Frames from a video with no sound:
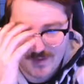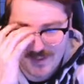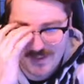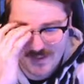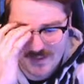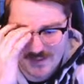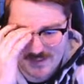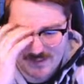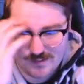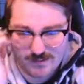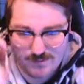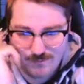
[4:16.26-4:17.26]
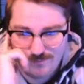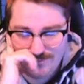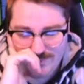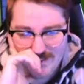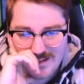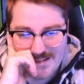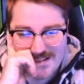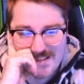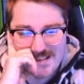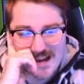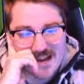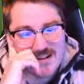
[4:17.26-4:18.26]
I think is...
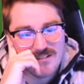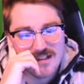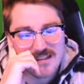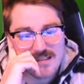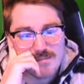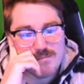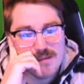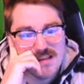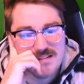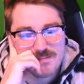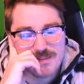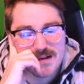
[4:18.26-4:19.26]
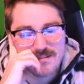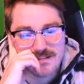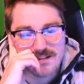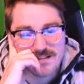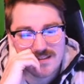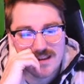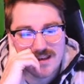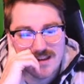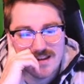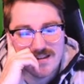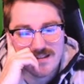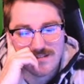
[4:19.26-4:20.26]
I don't like the bean sprouts on its head.